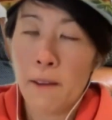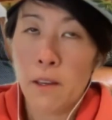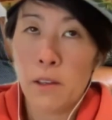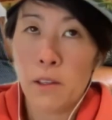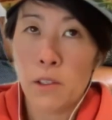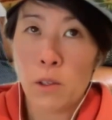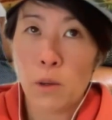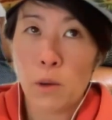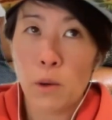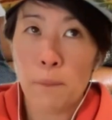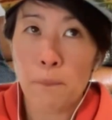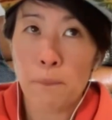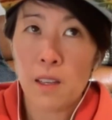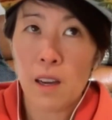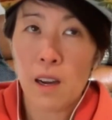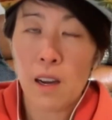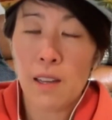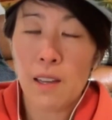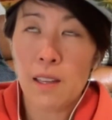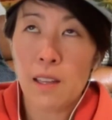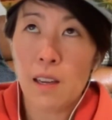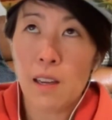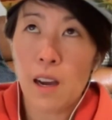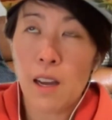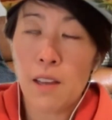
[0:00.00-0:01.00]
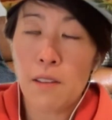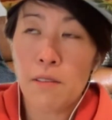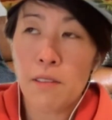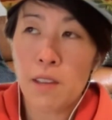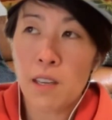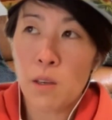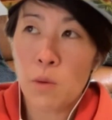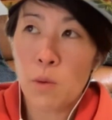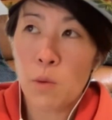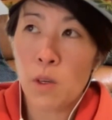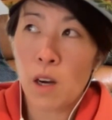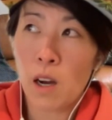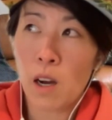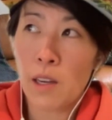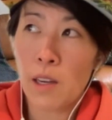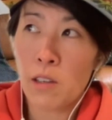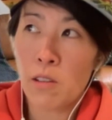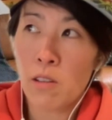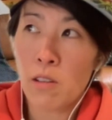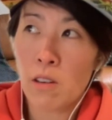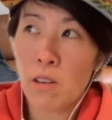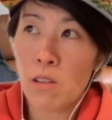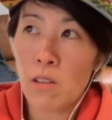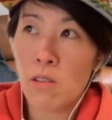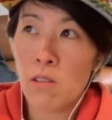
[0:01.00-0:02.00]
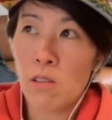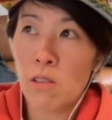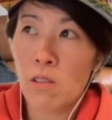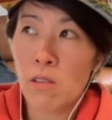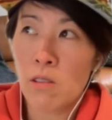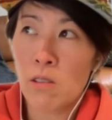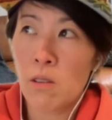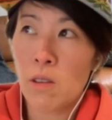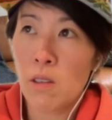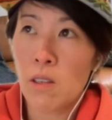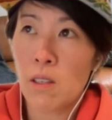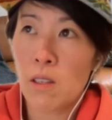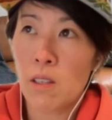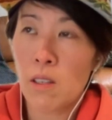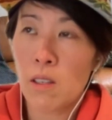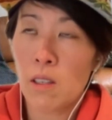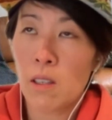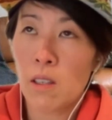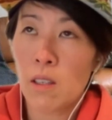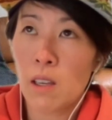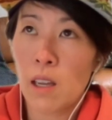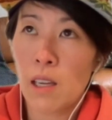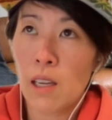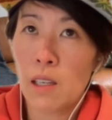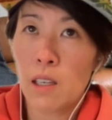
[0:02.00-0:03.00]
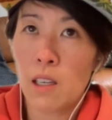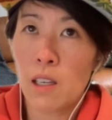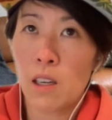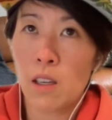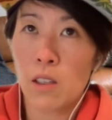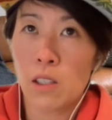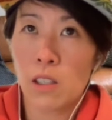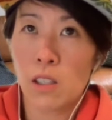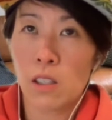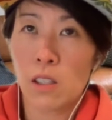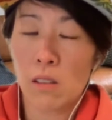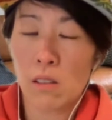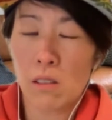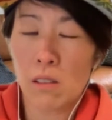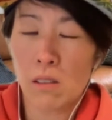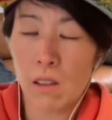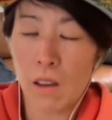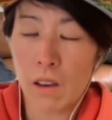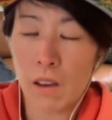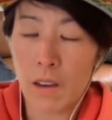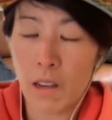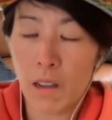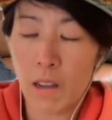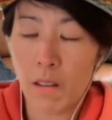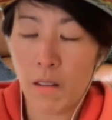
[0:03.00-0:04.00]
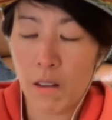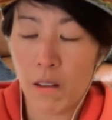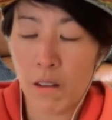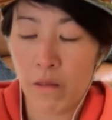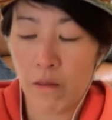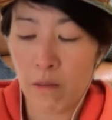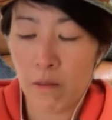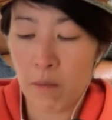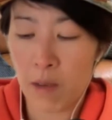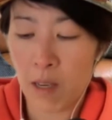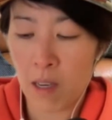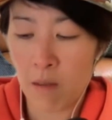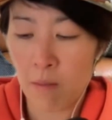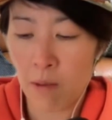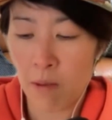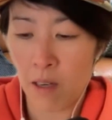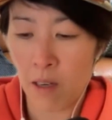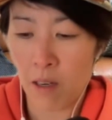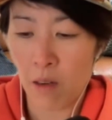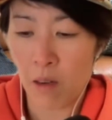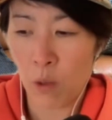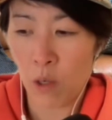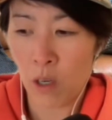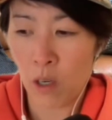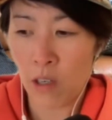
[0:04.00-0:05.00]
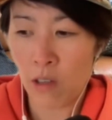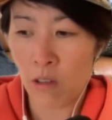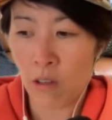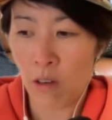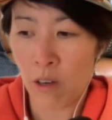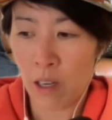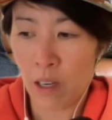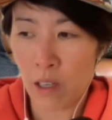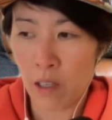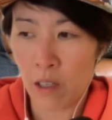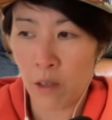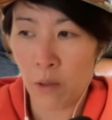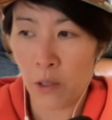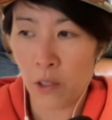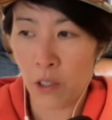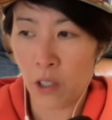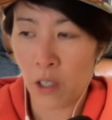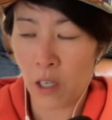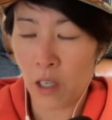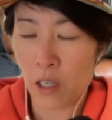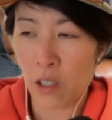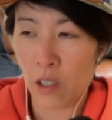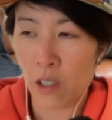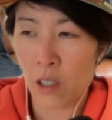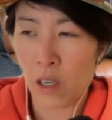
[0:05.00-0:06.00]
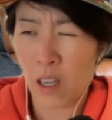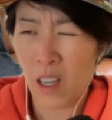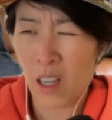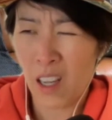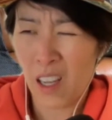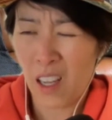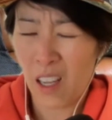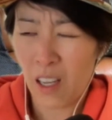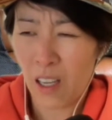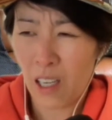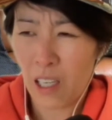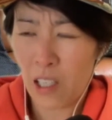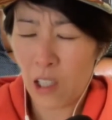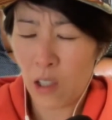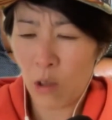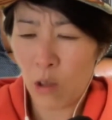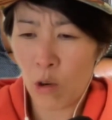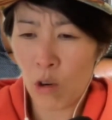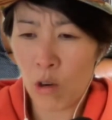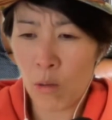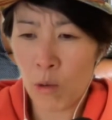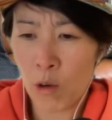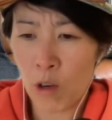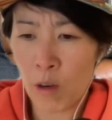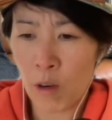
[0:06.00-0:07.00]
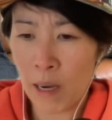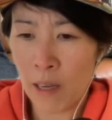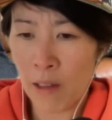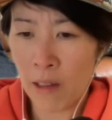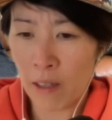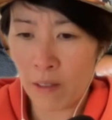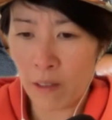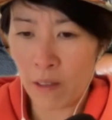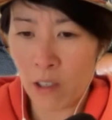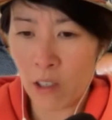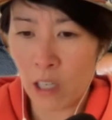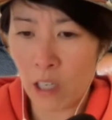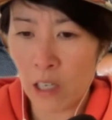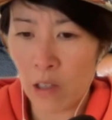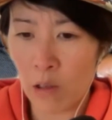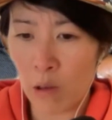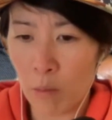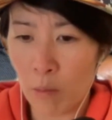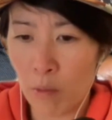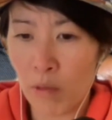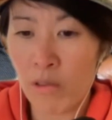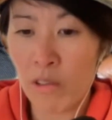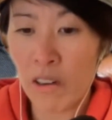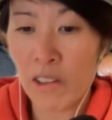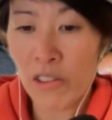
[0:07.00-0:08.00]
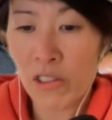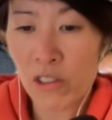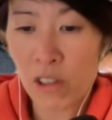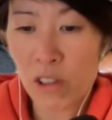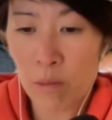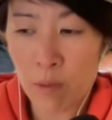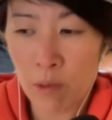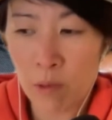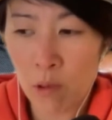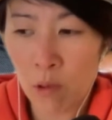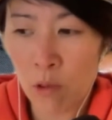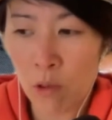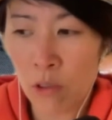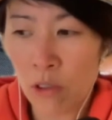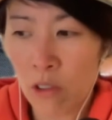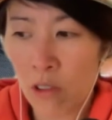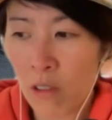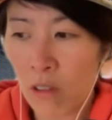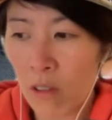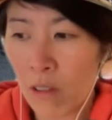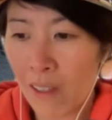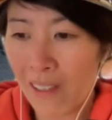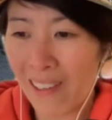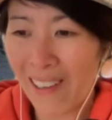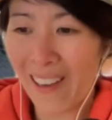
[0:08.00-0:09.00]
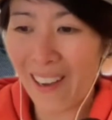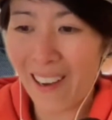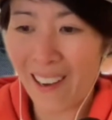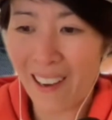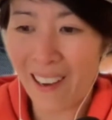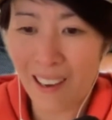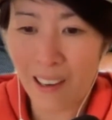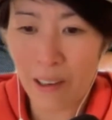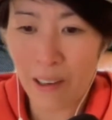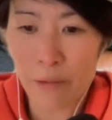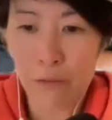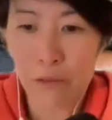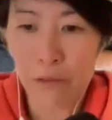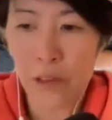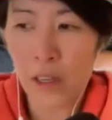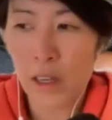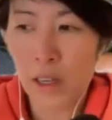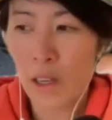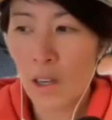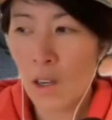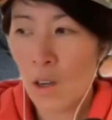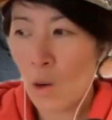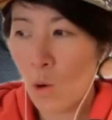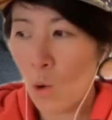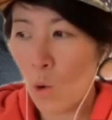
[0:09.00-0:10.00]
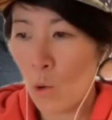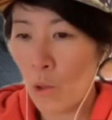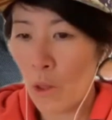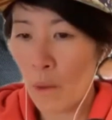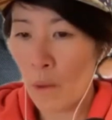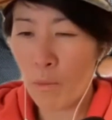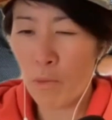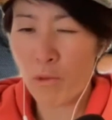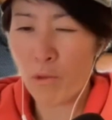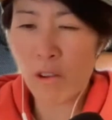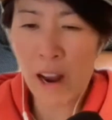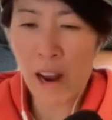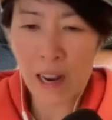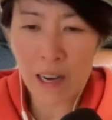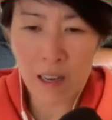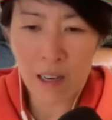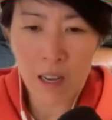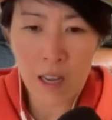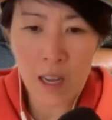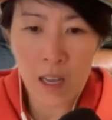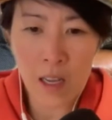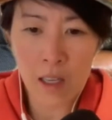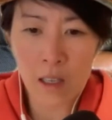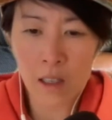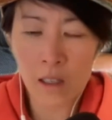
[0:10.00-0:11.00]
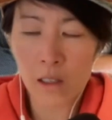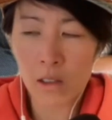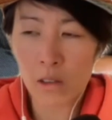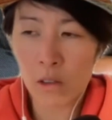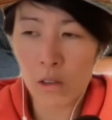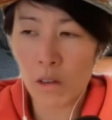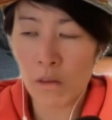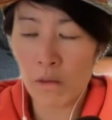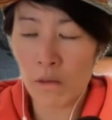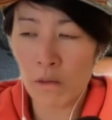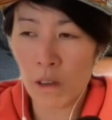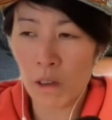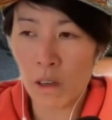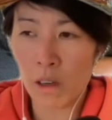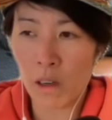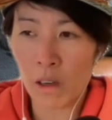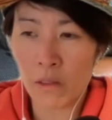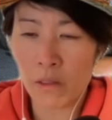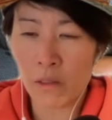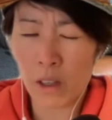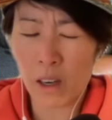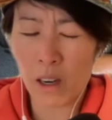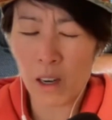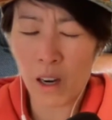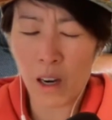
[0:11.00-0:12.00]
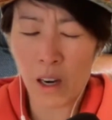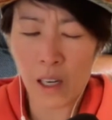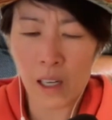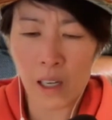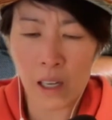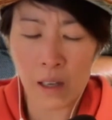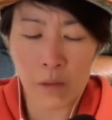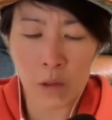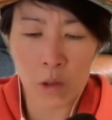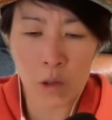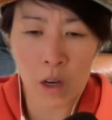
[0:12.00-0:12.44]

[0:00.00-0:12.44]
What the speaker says: So I think what I try to do, and it's still a learning thing for me, but what I try and do is talk more about like the general principles that I have, or the branding, sort of the high level